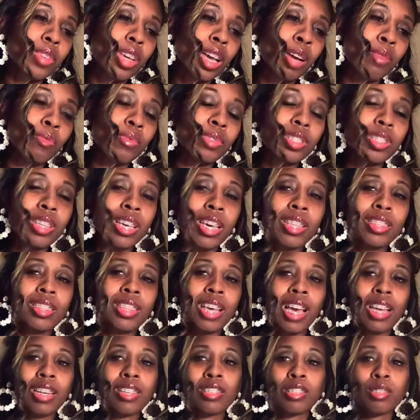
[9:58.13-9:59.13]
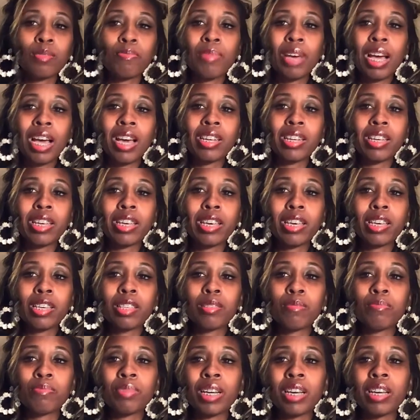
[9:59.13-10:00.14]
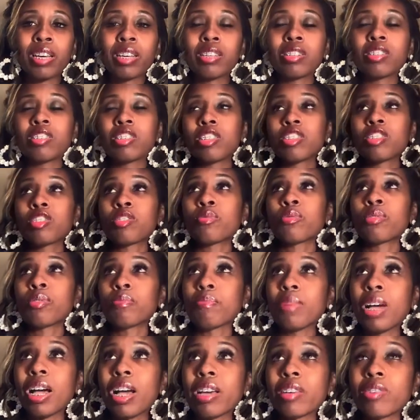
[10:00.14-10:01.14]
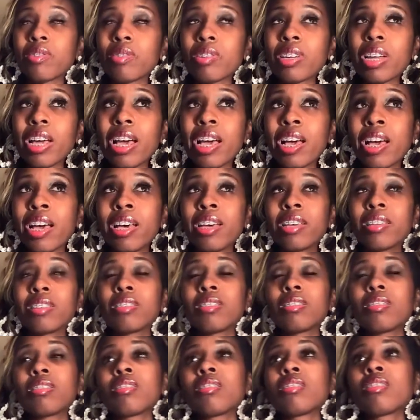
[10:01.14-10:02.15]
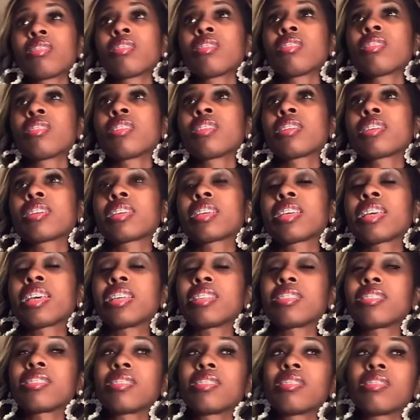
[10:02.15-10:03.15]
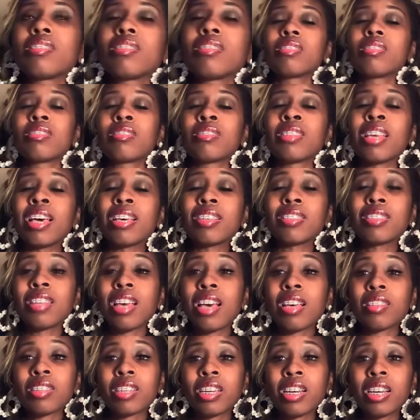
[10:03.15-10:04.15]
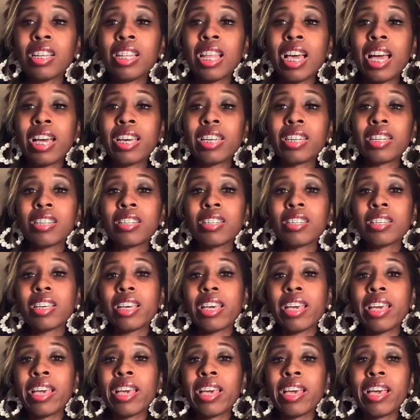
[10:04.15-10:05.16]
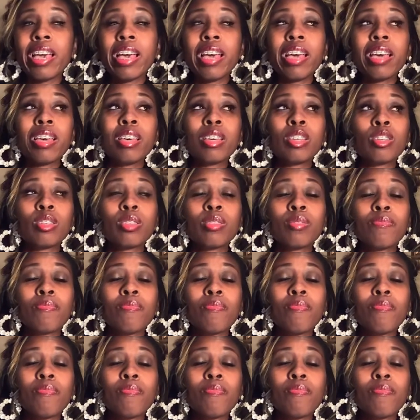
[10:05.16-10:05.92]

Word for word: I would say that is about it. But just a reminder that can that South Carolina and